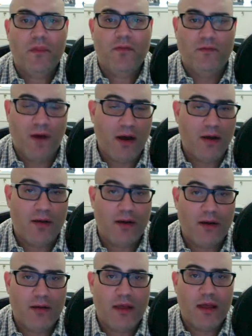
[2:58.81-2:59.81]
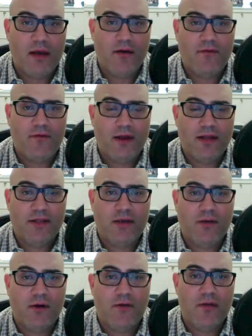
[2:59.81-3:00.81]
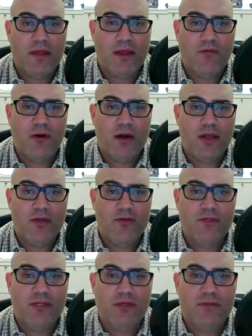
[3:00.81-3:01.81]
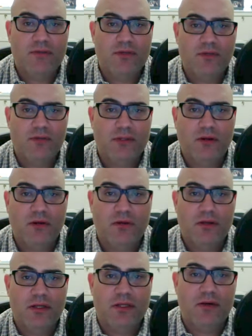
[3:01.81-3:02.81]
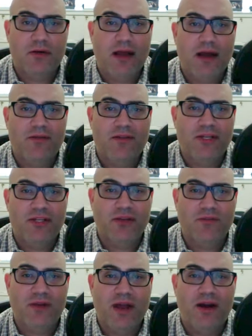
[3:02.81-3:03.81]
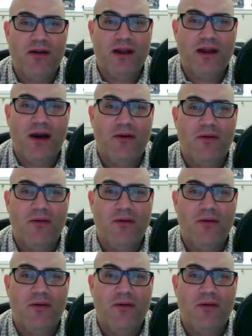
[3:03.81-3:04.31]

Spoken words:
fun. Their friends come over, they want to use them too. So considering how digital we are and how